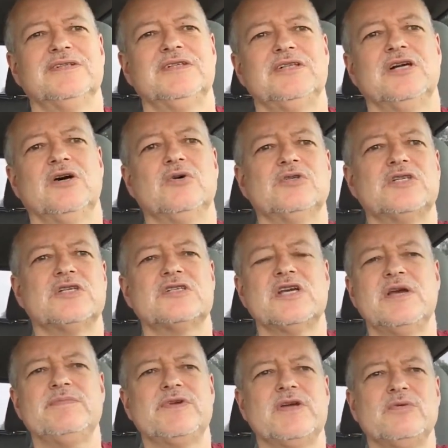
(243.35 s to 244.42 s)
It's the
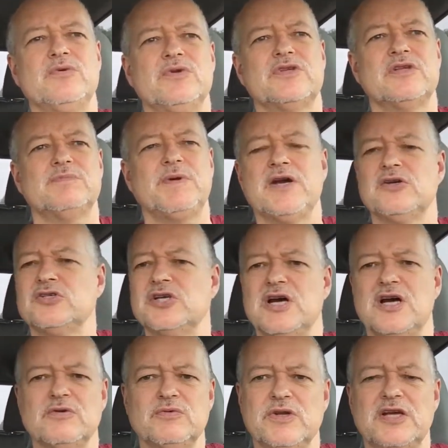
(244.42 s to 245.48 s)
same thing with the
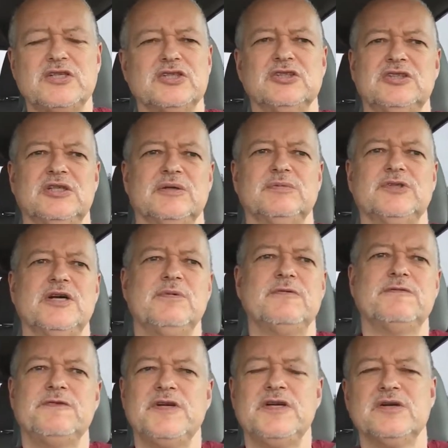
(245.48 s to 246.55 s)
parent-child relationship. It's not about
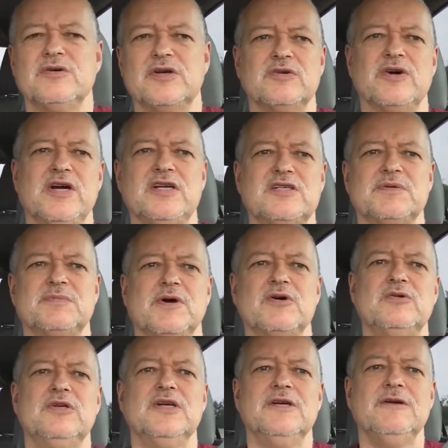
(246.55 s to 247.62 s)
fearing, right? It's
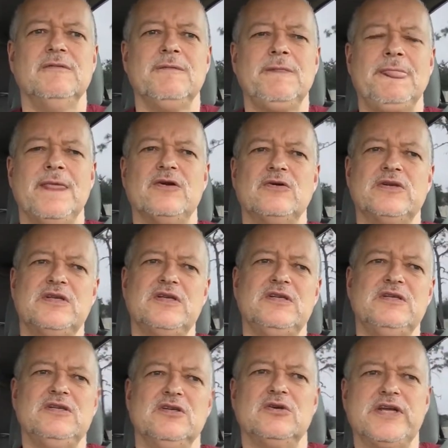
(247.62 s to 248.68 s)
about
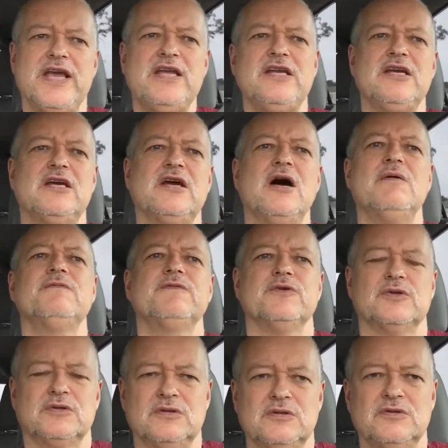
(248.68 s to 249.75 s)
gaining
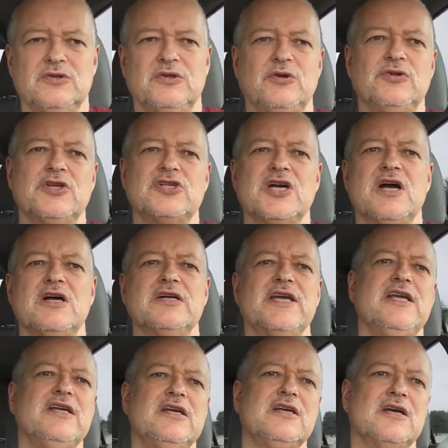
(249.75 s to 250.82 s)
comfort, the child
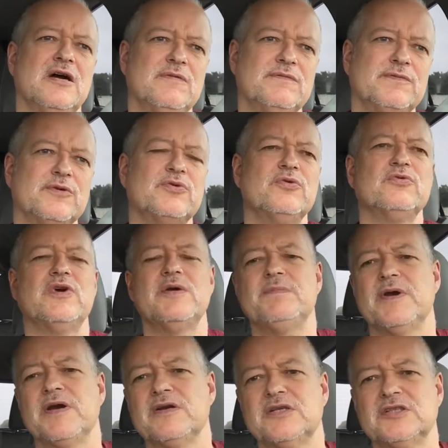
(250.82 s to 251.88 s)
gaining comfort through the right
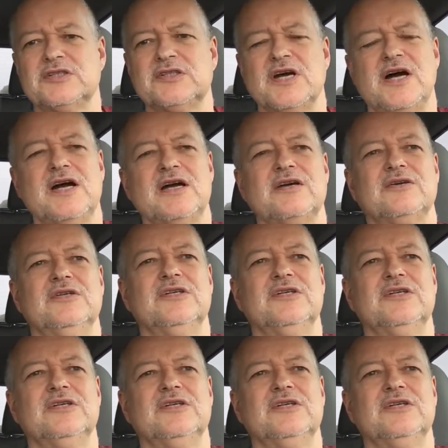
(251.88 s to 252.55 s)
parenting style.